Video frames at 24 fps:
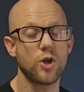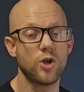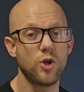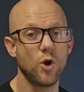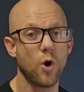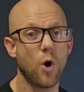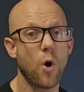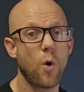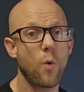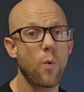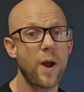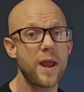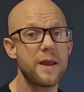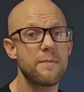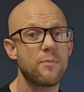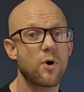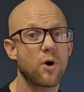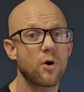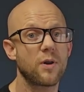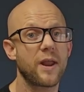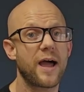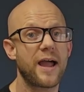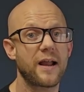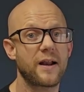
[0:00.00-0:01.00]
you're way
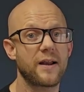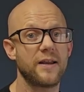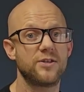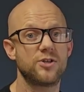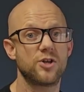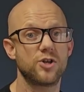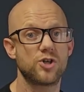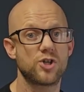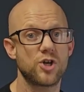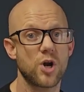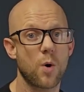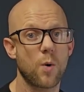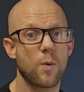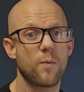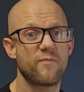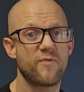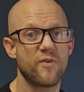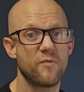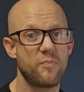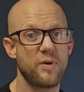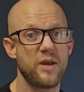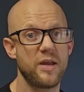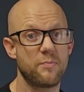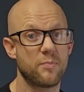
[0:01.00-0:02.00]
more likely to show up
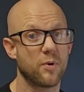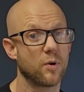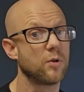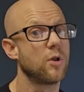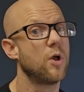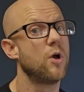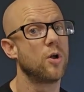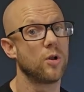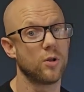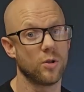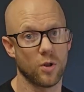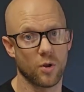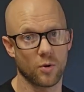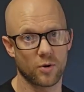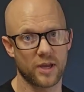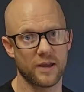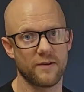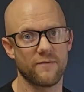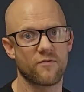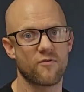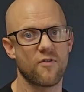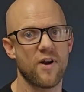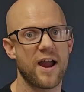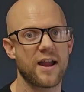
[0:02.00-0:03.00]
for people
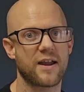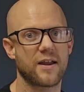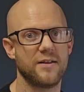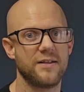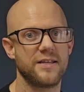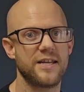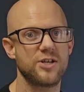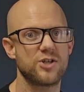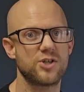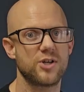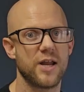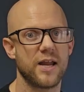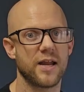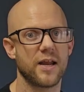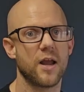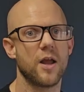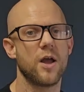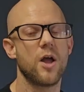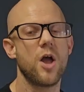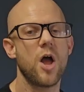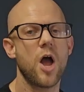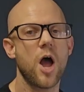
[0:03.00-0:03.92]
looking for air conditioning,